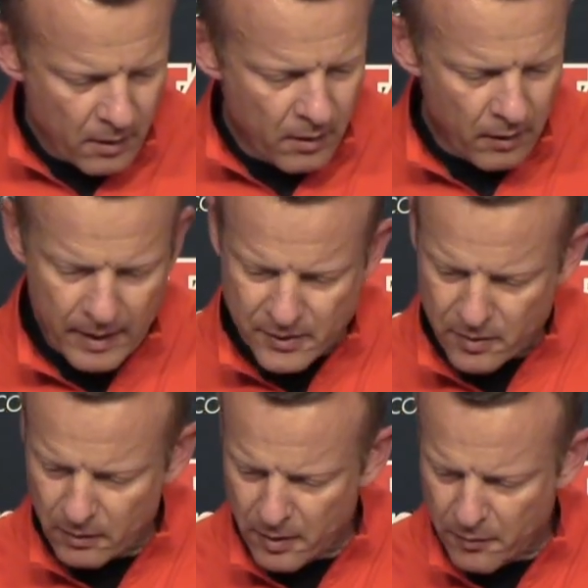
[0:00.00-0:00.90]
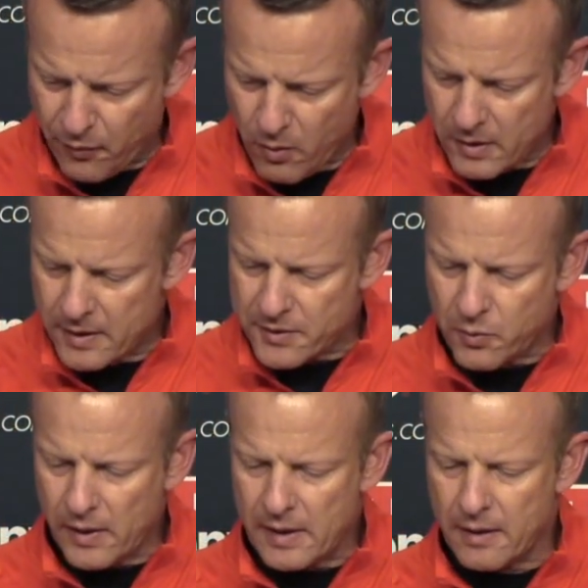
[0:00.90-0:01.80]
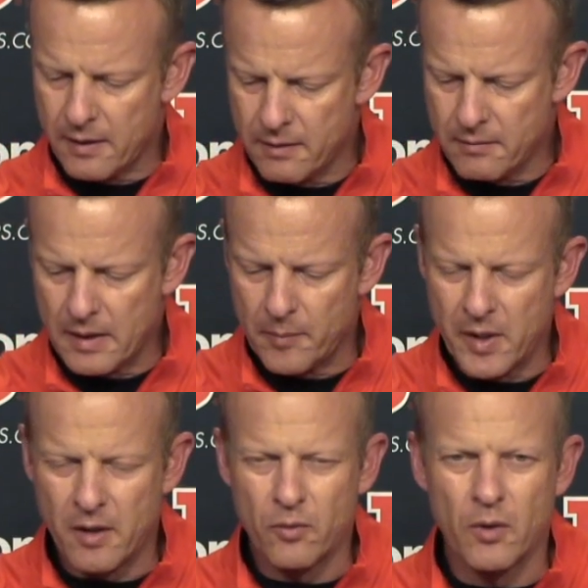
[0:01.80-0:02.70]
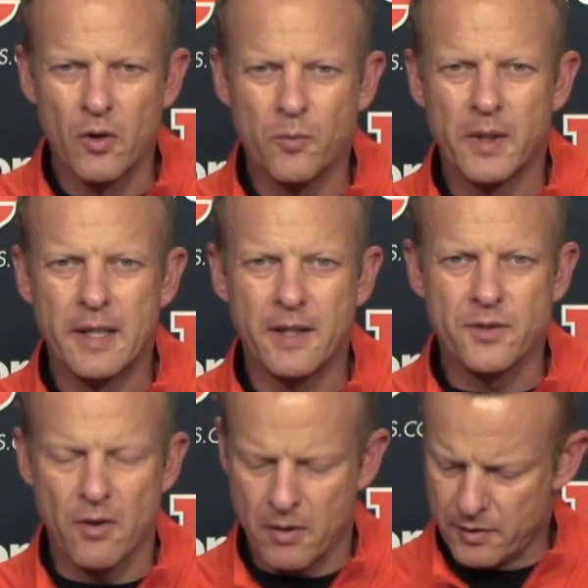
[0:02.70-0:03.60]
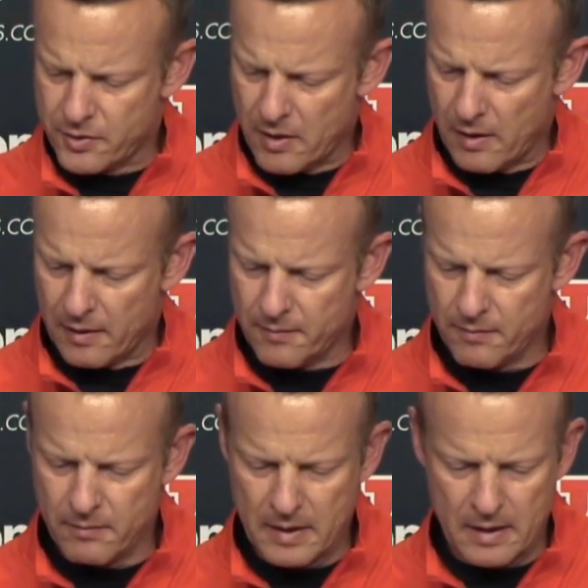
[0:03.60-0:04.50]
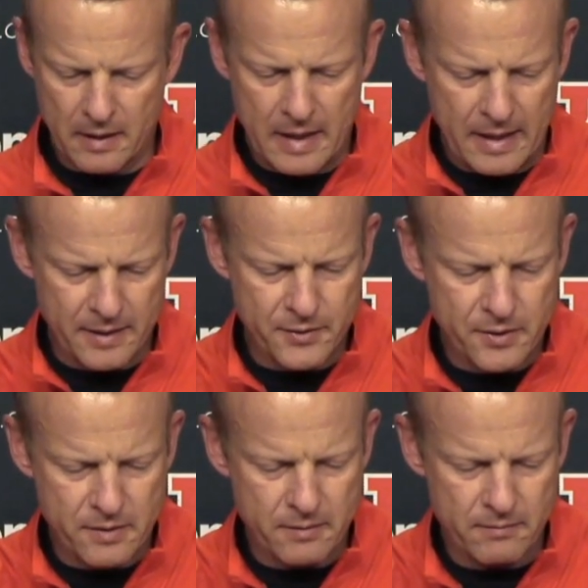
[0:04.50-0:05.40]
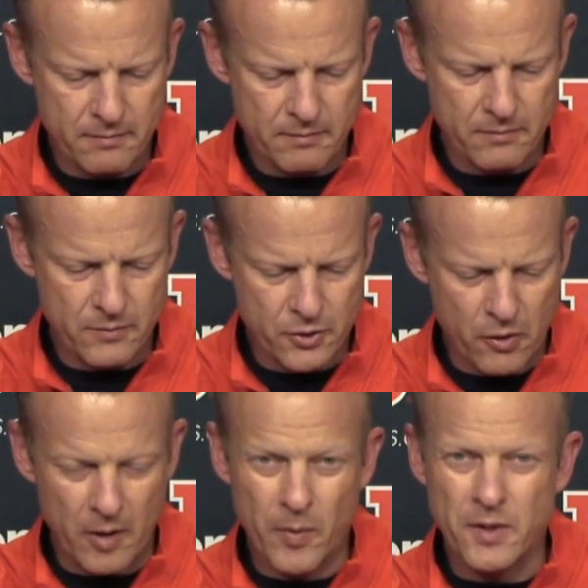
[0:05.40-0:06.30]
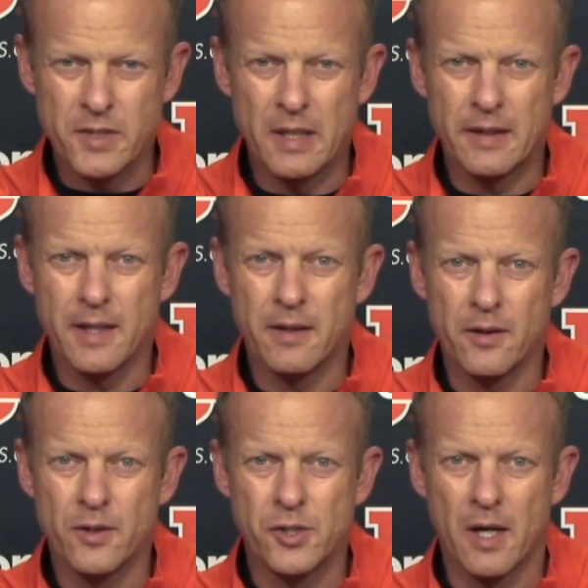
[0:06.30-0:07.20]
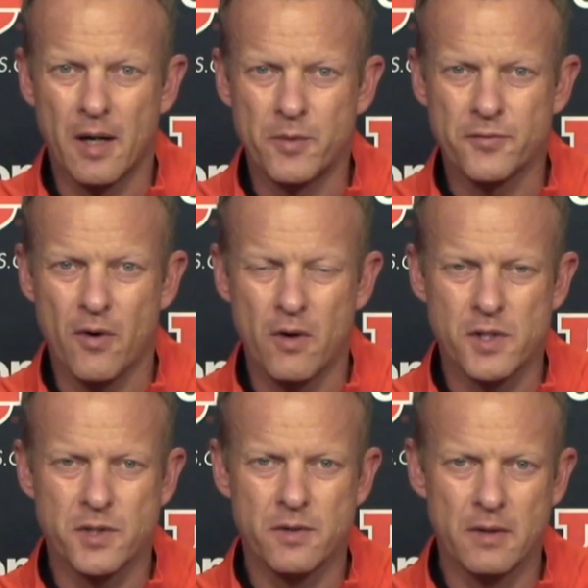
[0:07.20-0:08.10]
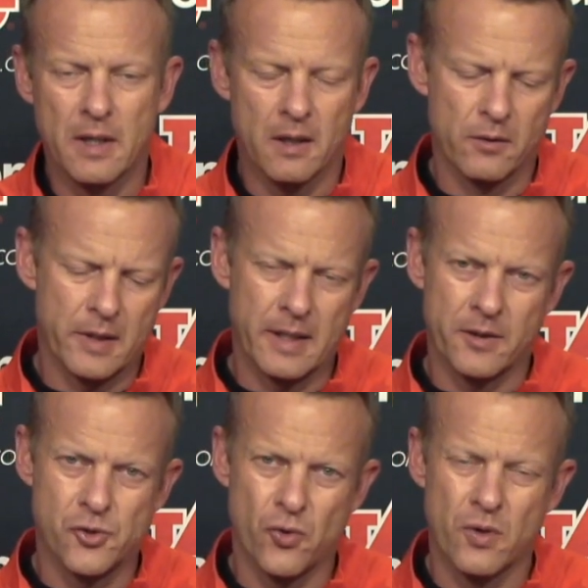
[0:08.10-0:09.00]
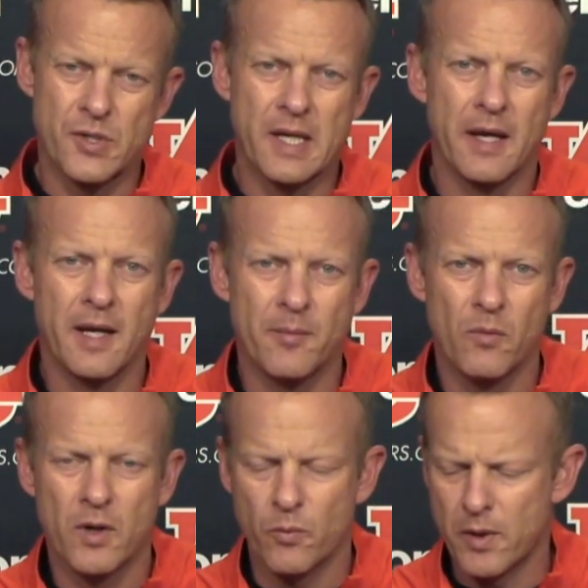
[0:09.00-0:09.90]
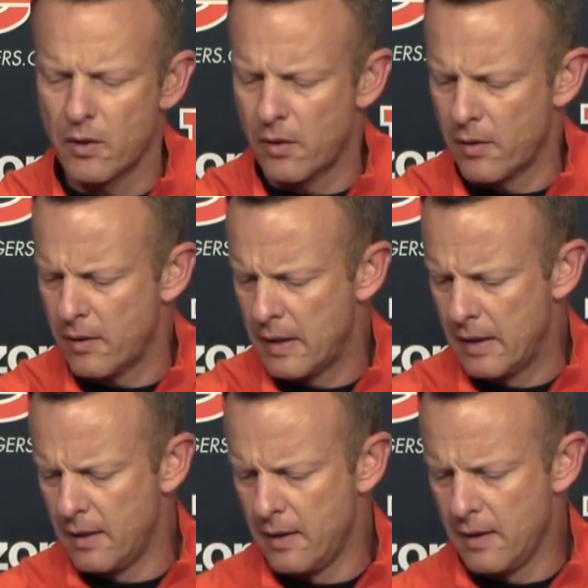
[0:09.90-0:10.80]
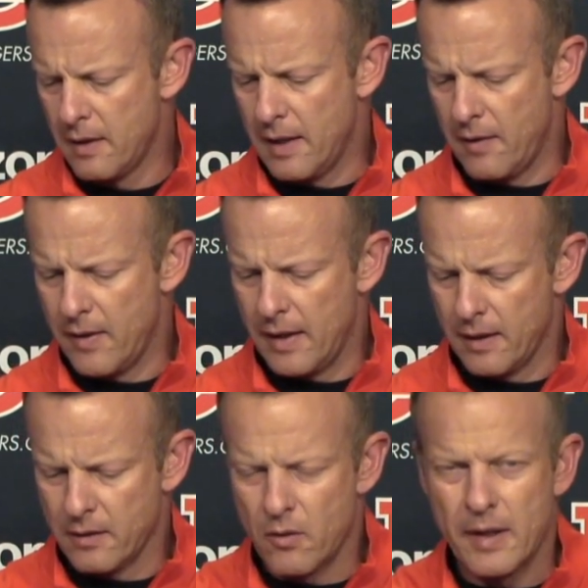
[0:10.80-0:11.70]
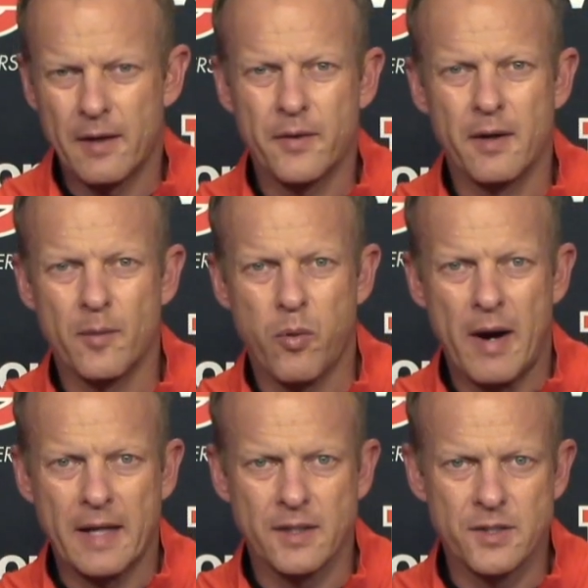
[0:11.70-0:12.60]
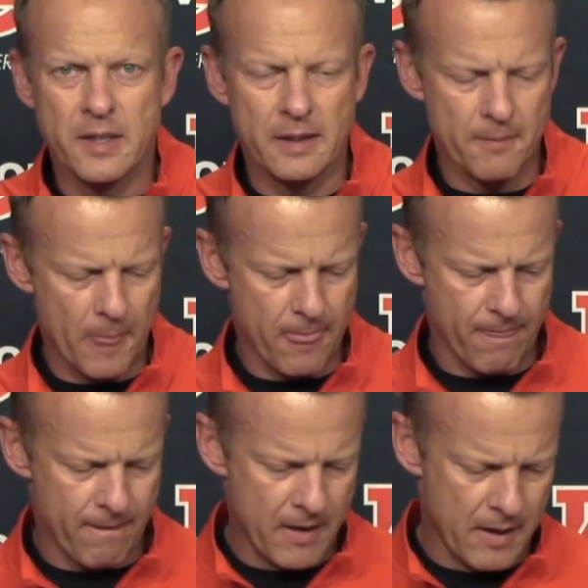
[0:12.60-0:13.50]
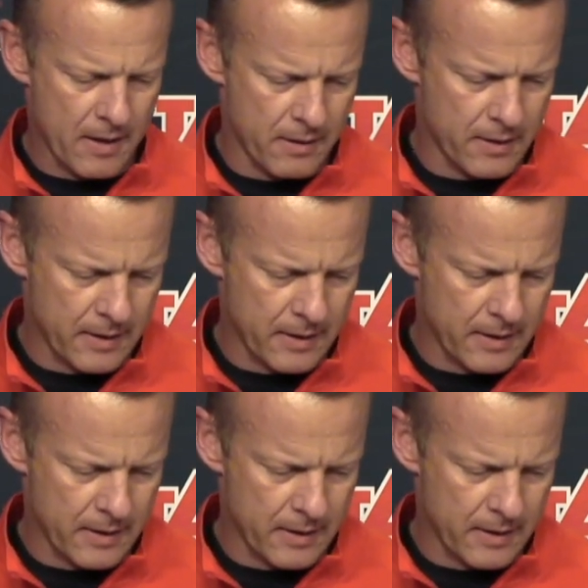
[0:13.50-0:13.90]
All right, so looking forward to this week, being on the road, playing against Arkansas. Guys showed up on Sunday, did a good job as far as looking at the Georgia game, what did we learn, and then going out there practicing and,